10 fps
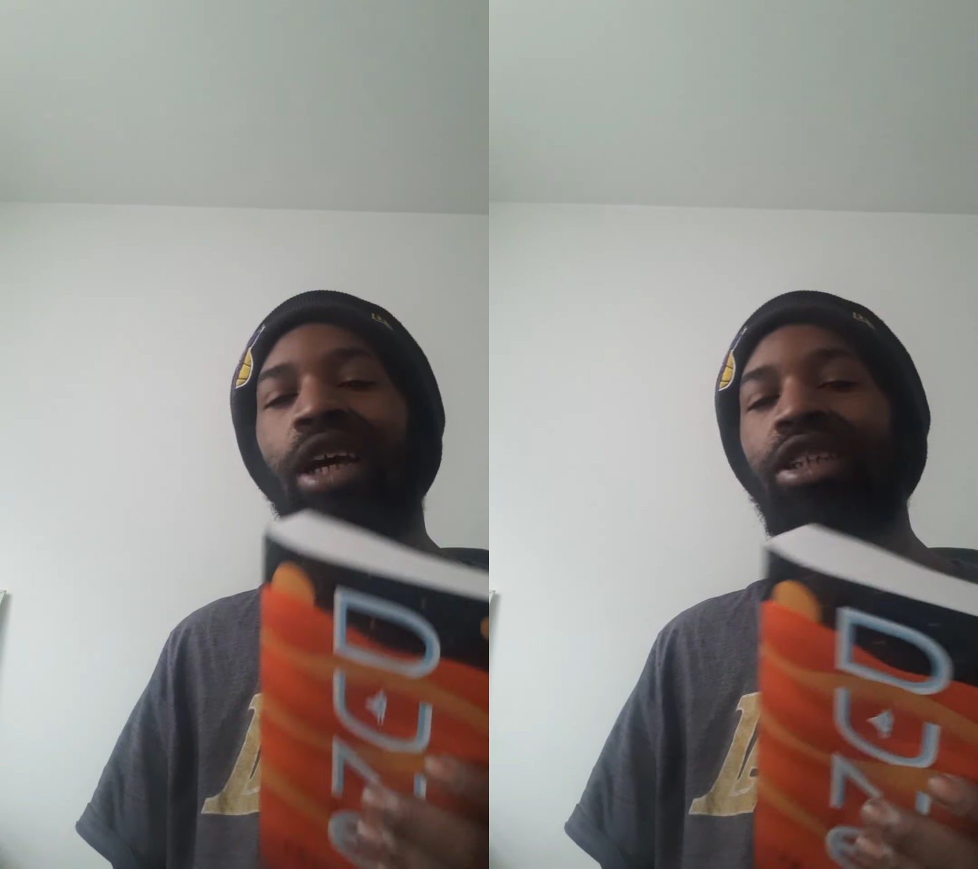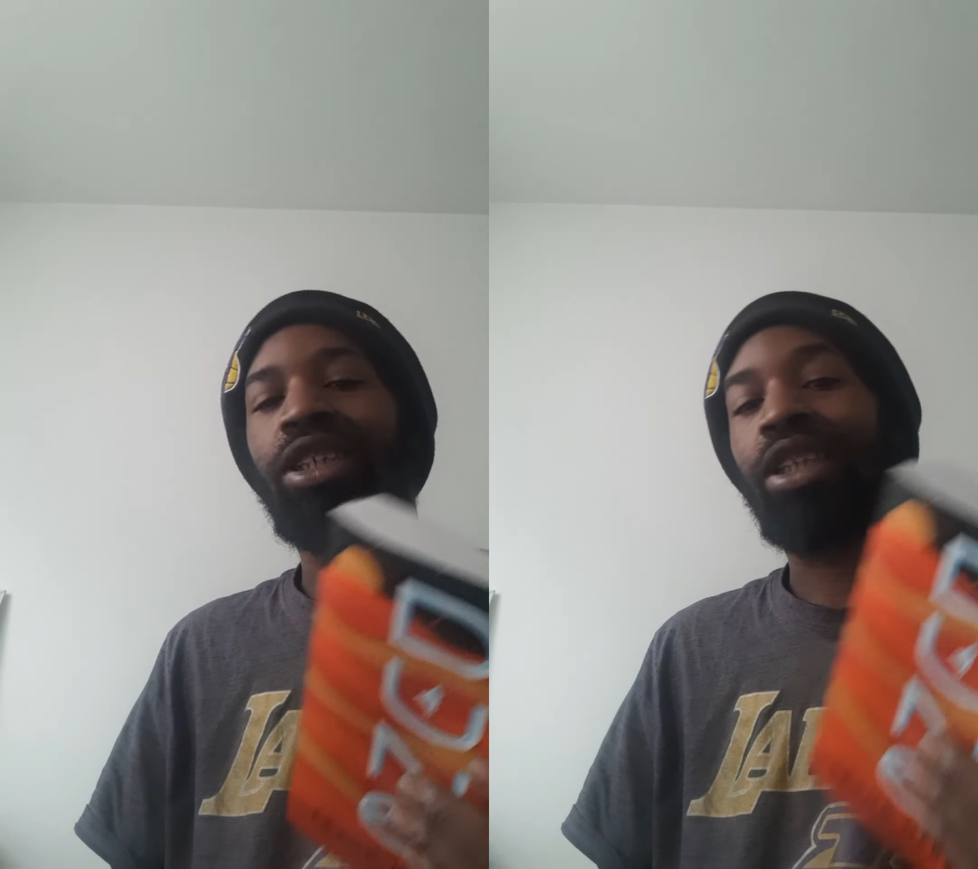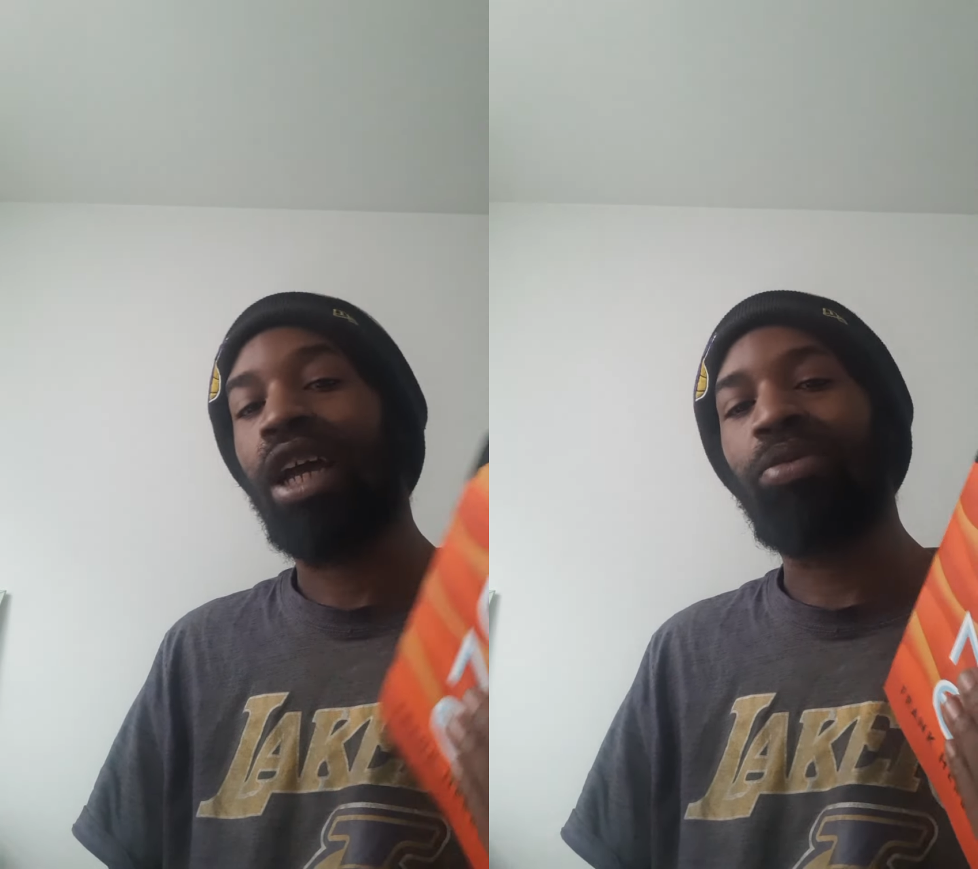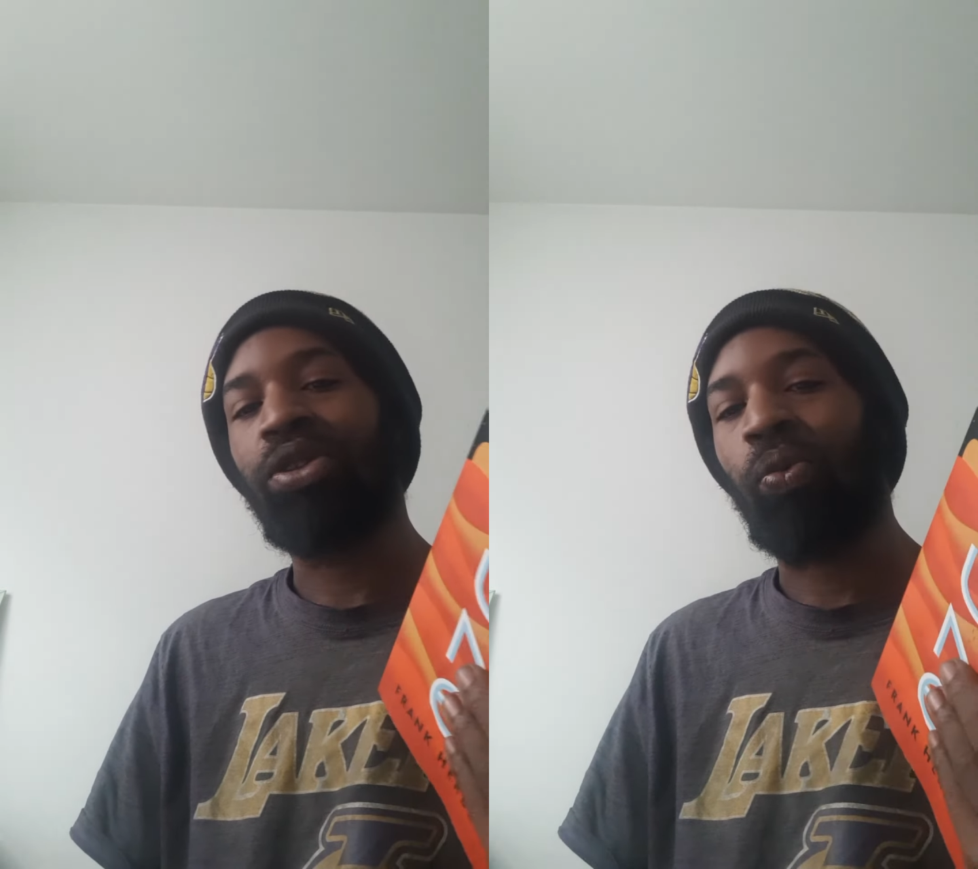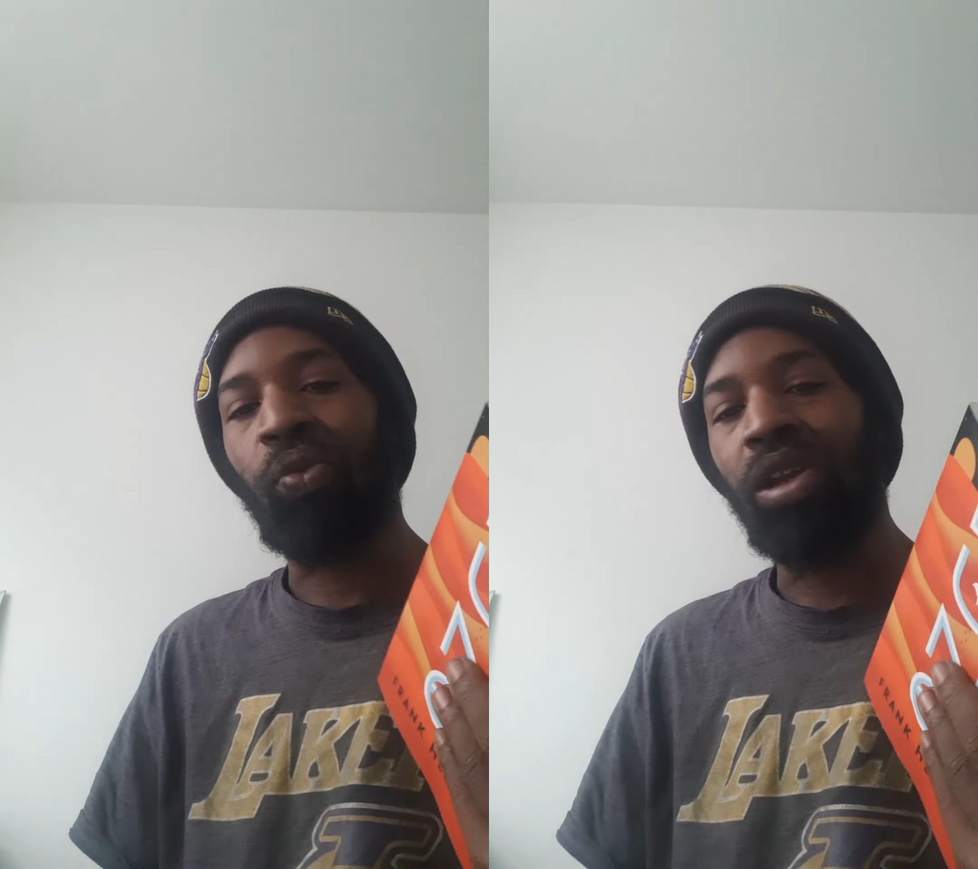I just thought it
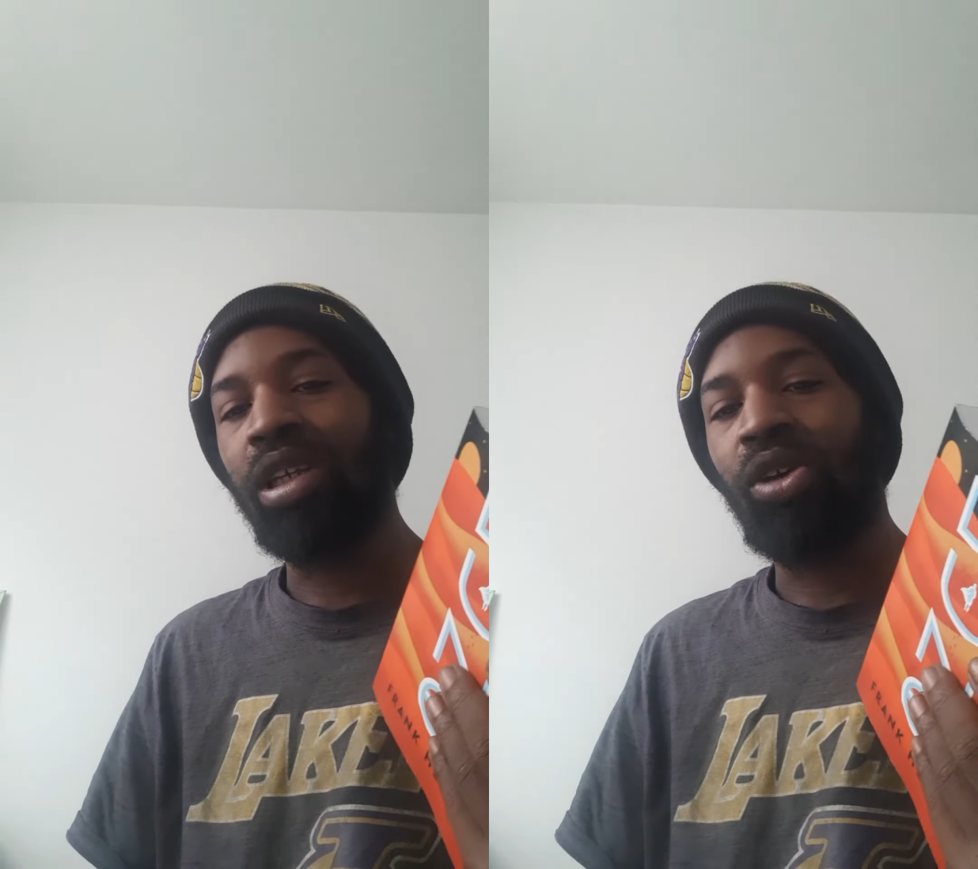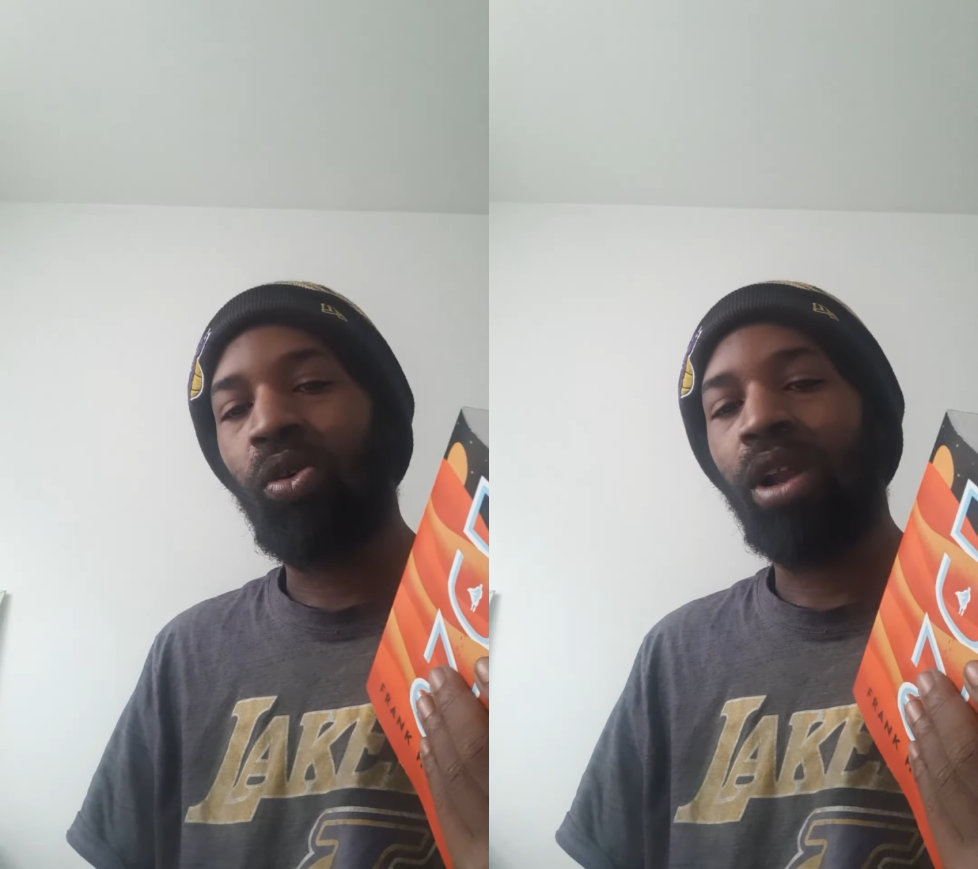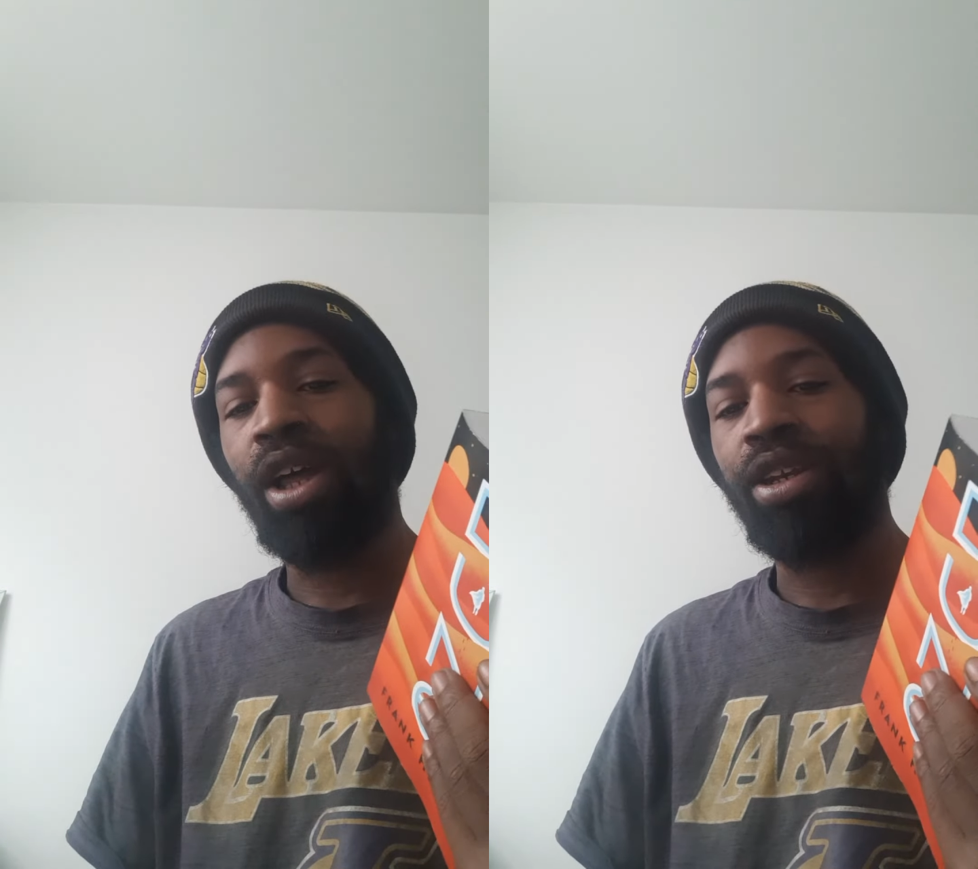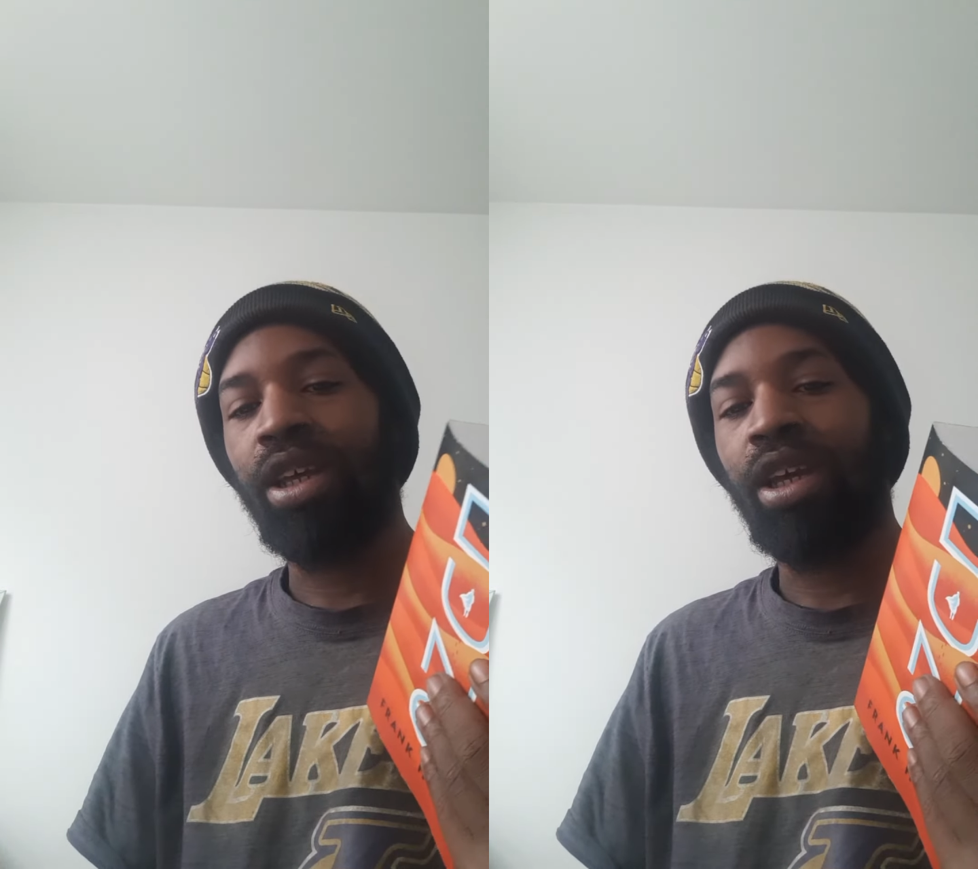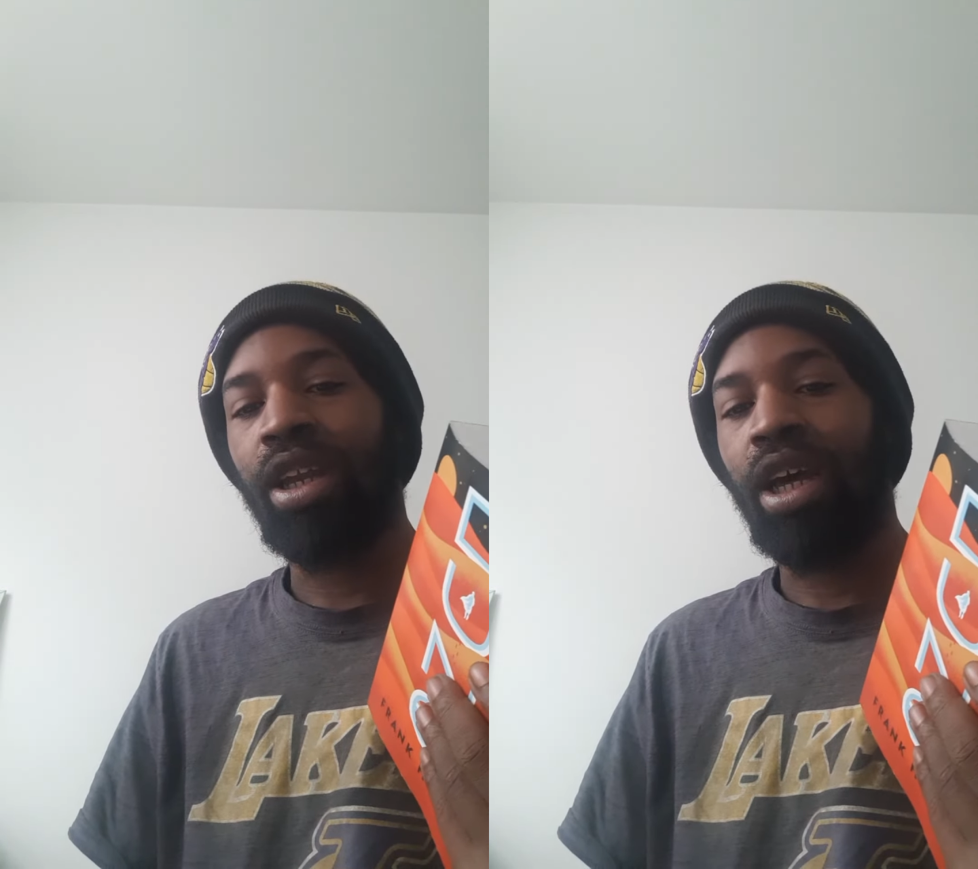was a really cool
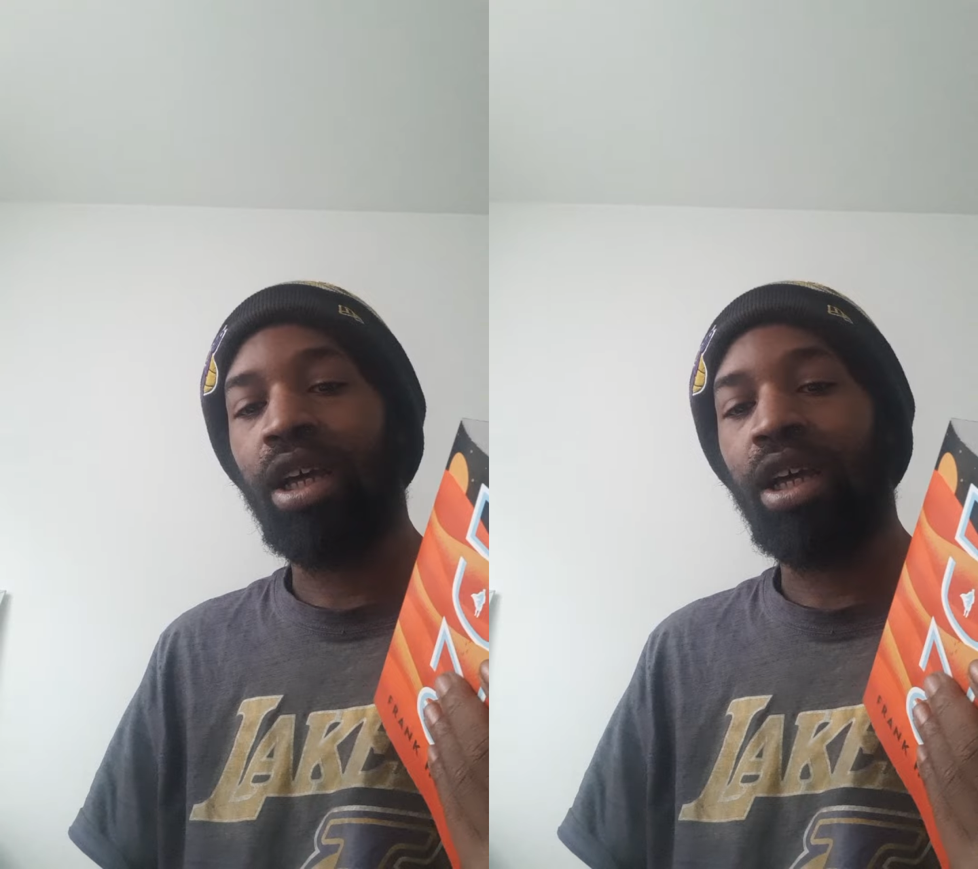idea, and